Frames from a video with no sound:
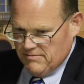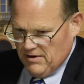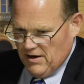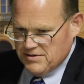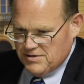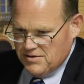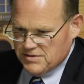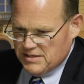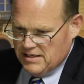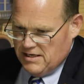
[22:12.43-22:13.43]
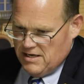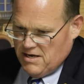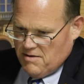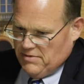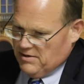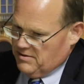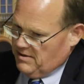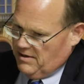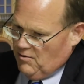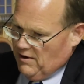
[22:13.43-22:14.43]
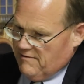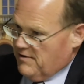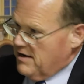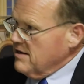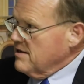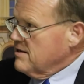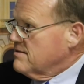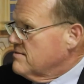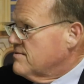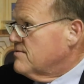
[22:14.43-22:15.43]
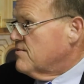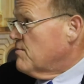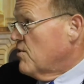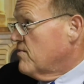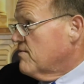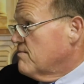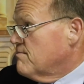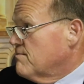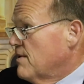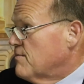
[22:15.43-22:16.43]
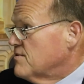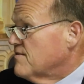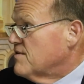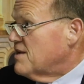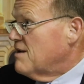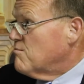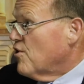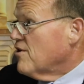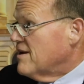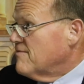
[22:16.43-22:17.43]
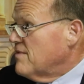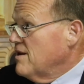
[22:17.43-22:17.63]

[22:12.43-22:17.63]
constitutionally, but quite frankly, we're both members of the same party.